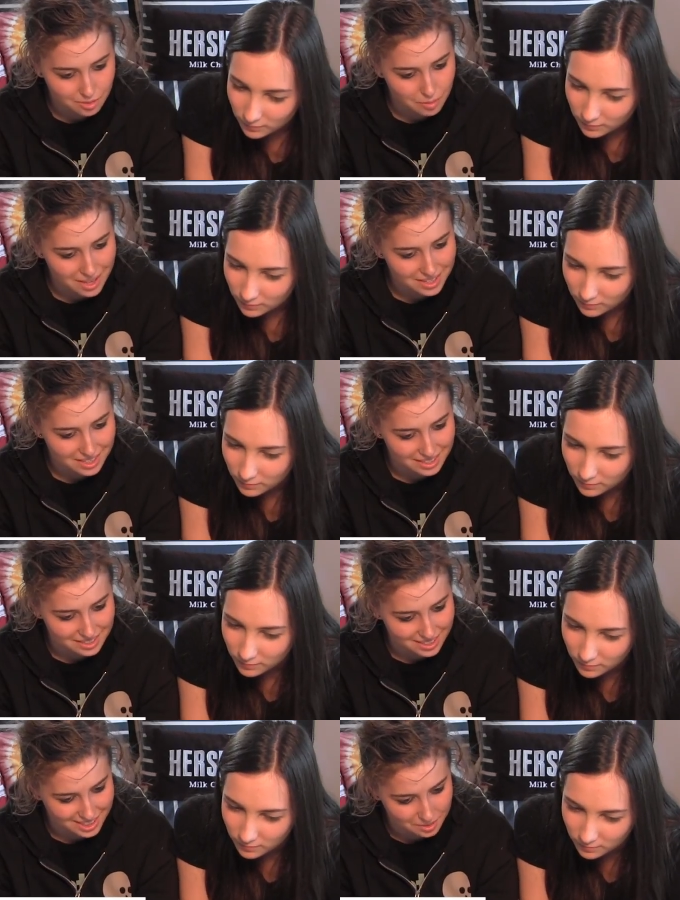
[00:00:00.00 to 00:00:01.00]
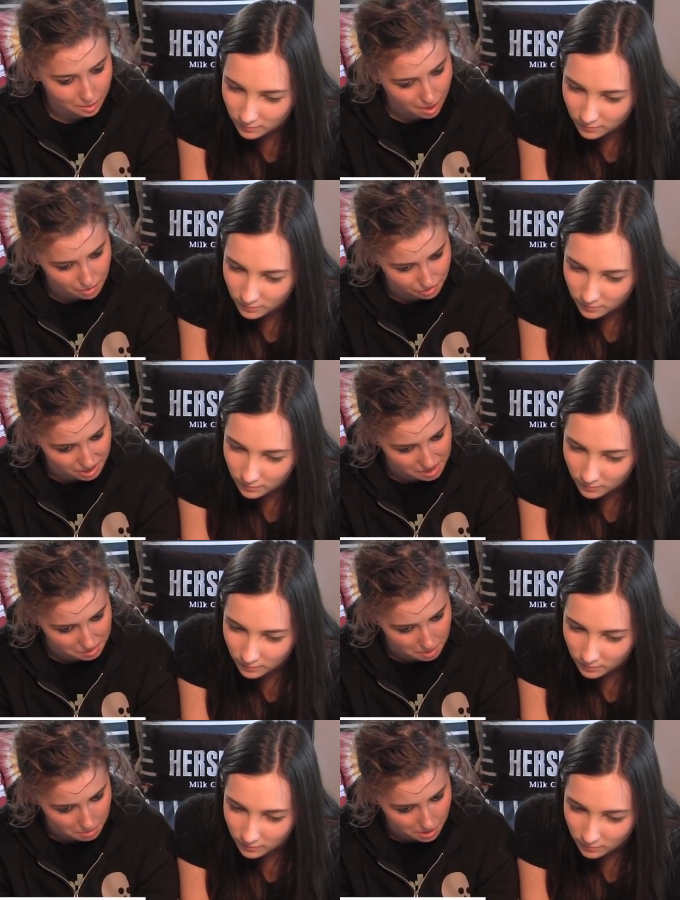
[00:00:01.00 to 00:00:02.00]
Speaker 1: His romantic and sexual love affair
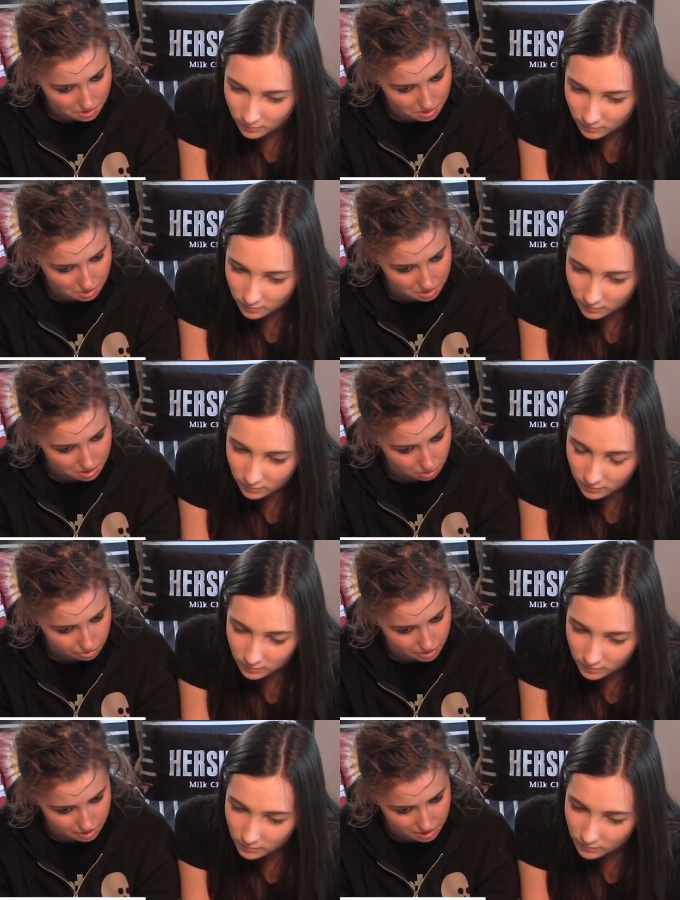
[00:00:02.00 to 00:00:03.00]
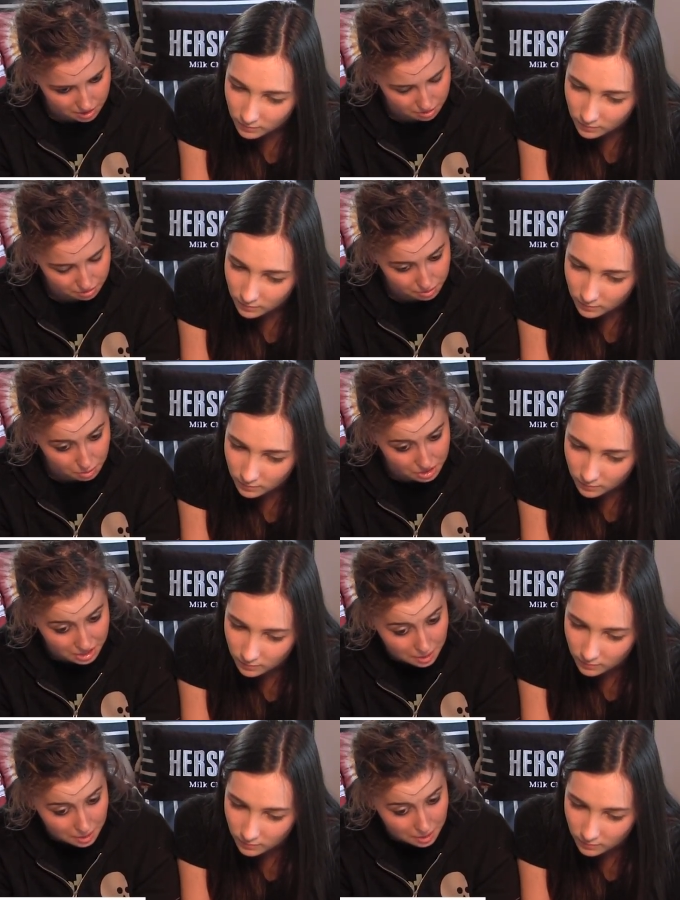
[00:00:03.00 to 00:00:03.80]
with a bottlenose dolphin in a Florida